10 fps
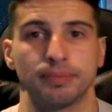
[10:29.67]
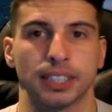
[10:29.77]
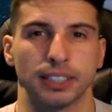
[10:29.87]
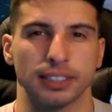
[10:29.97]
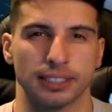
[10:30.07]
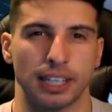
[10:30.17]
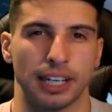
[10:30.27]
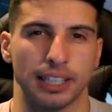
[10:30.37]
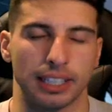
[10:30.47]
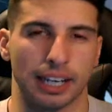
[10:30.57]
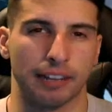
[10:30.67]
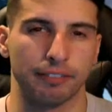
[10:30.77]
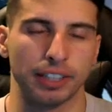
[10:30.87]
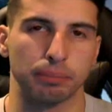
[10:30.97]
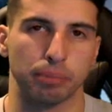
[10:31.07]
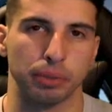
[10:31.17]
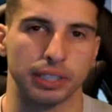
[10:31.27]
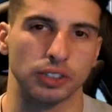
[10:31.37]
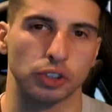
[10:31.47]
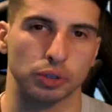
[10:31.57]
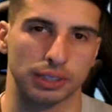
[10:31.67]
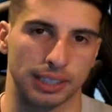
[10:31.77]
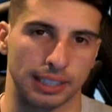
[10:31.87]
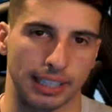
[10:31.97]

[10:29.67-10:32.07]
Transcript: because uh, I find him pretty interesting.